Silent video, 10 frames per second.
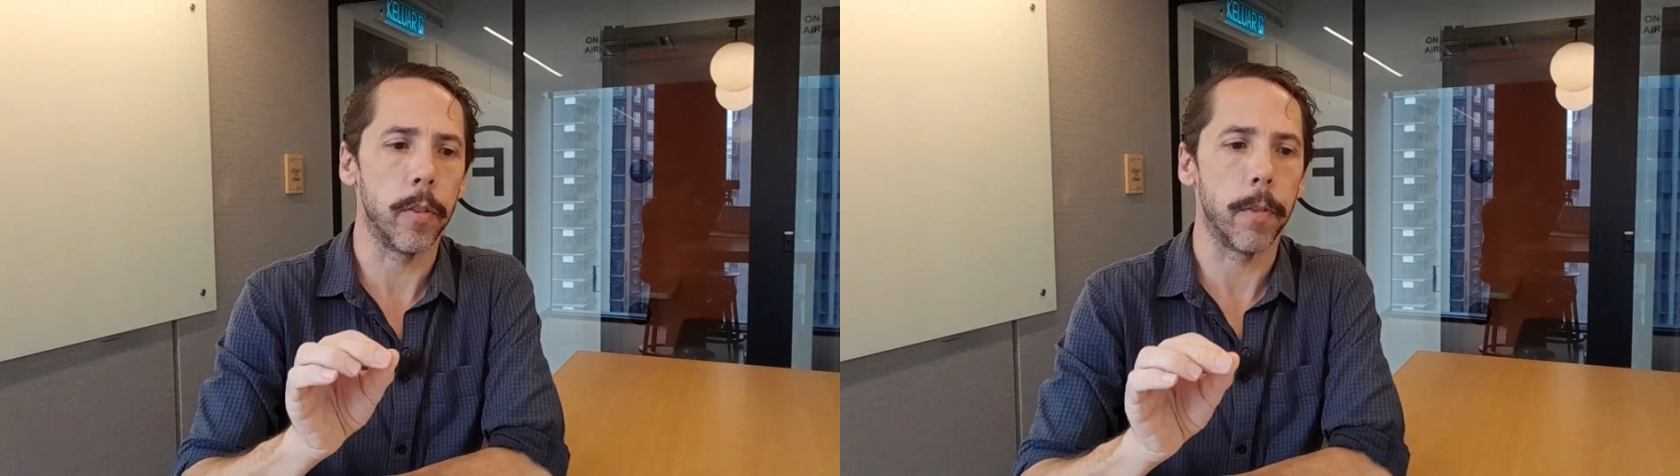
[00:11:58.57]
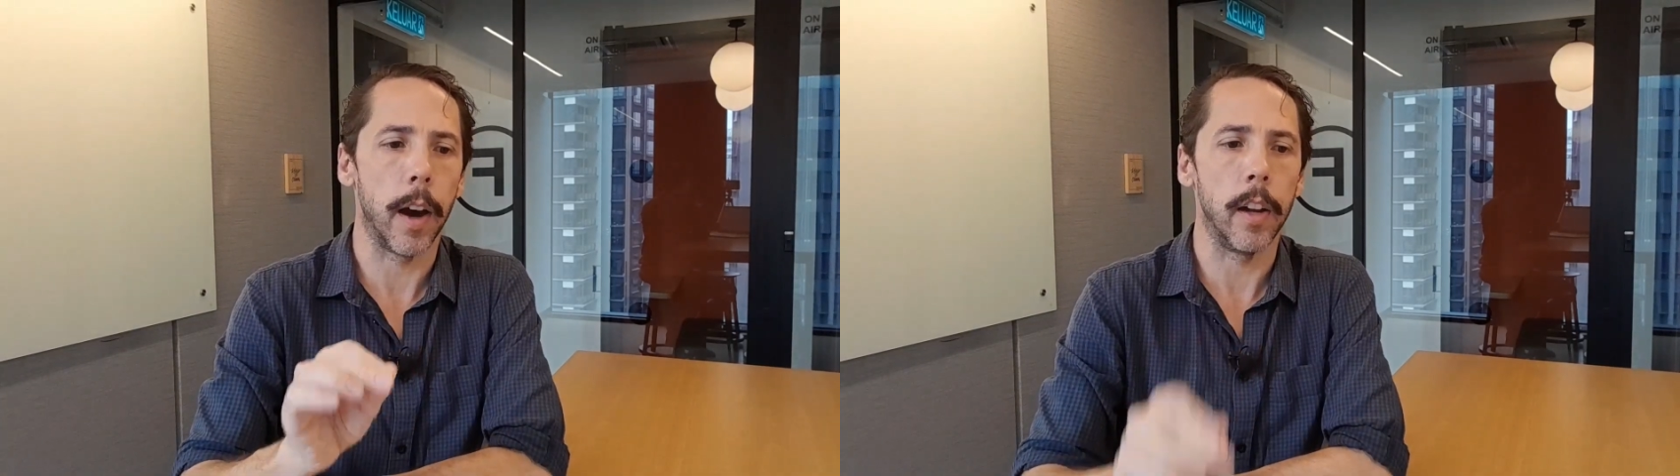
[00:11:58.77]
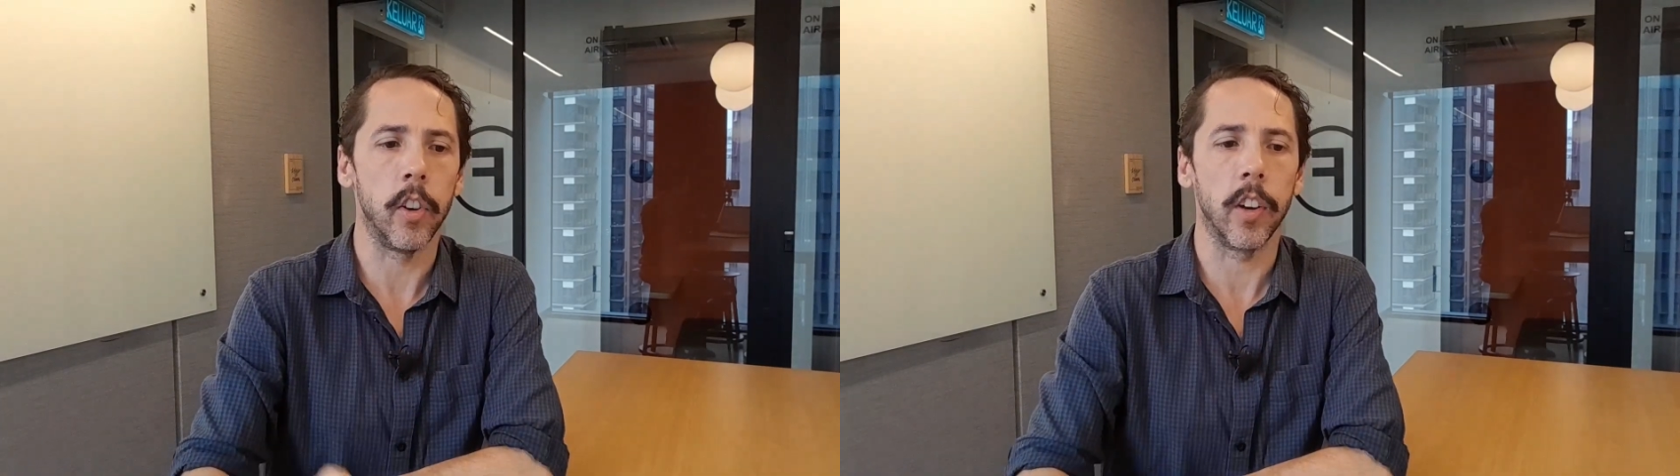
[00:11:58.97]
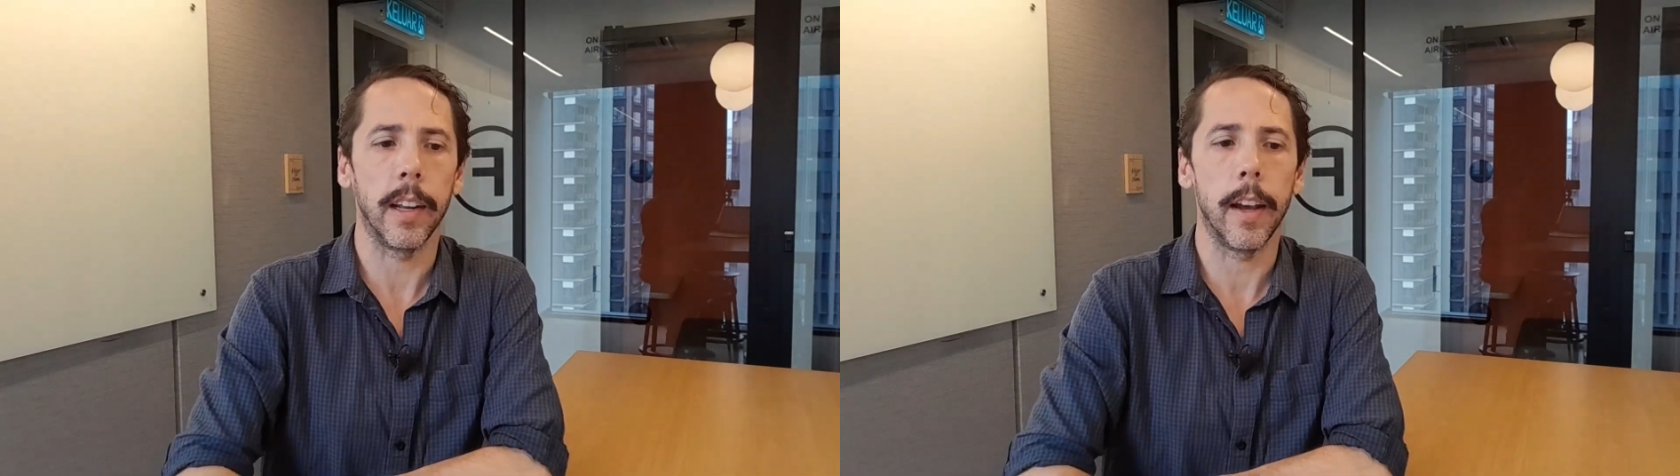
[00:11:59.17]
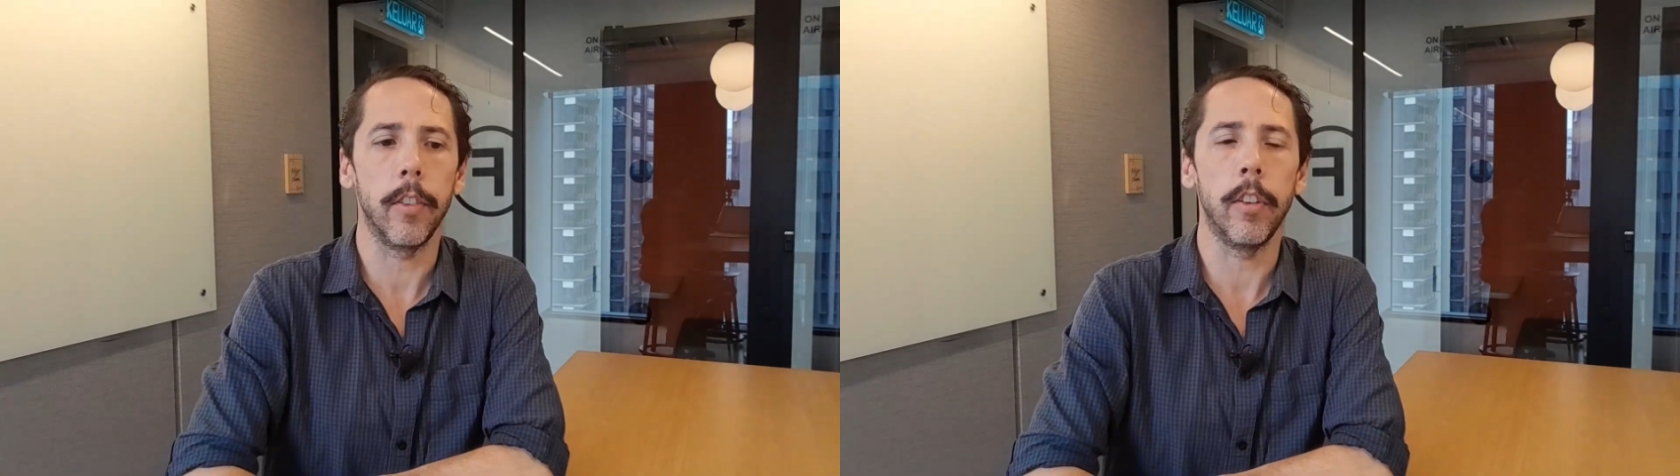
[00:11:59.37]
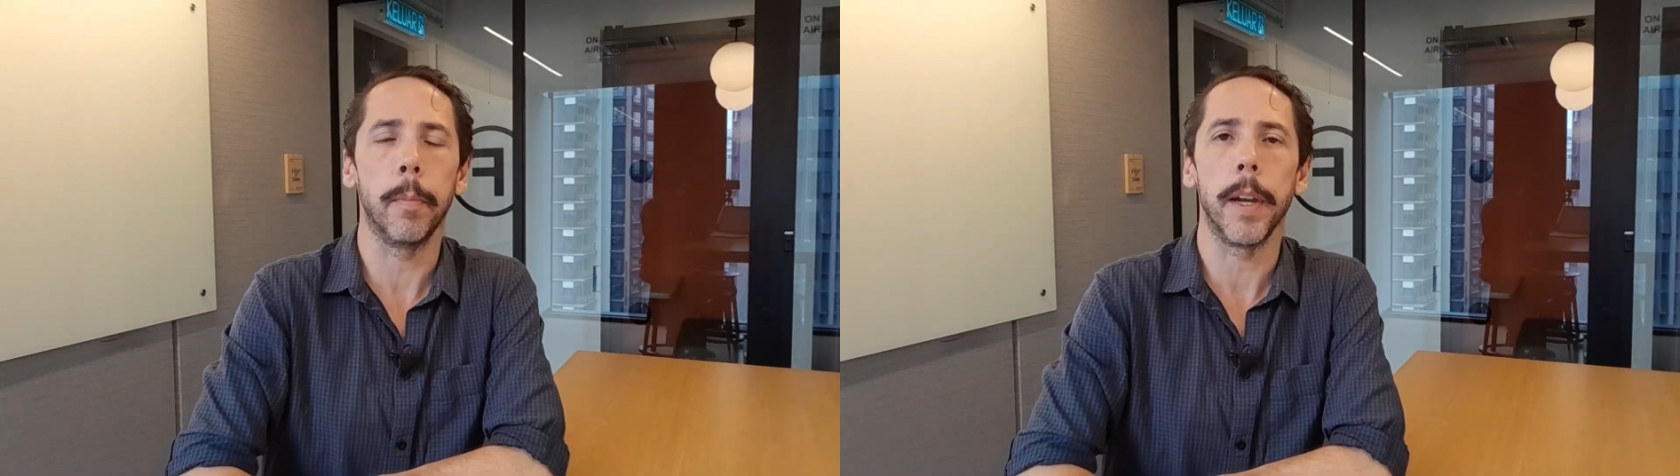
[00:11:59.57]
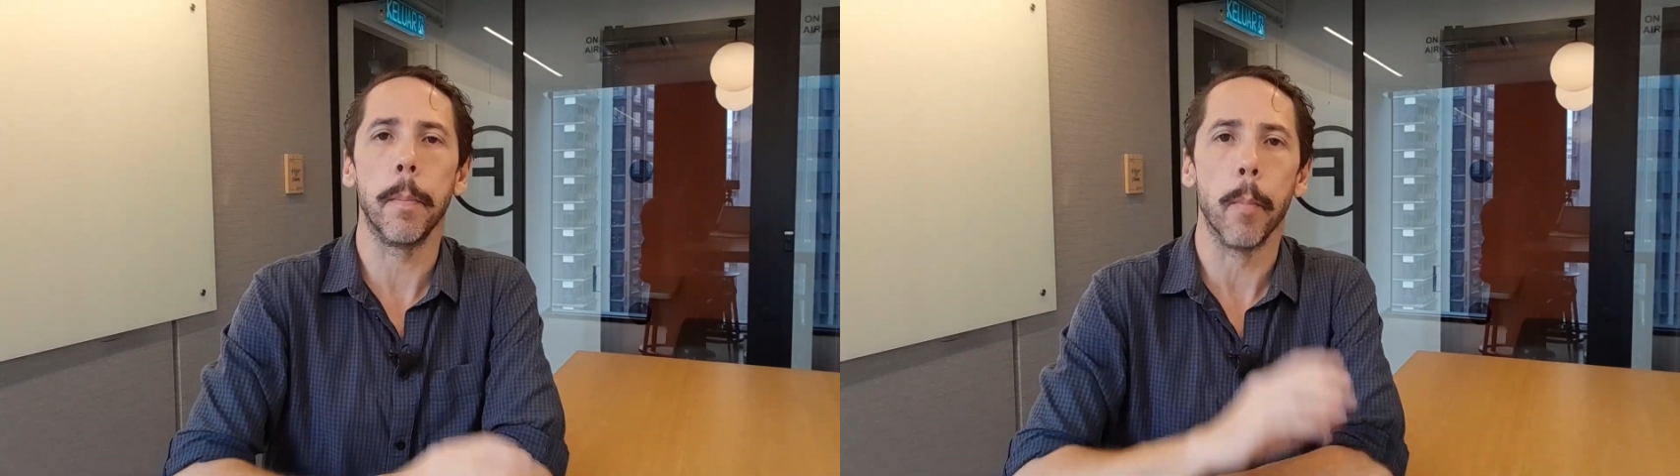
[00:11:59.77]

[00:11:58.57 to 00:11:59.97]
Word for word: advantage. It allows you to be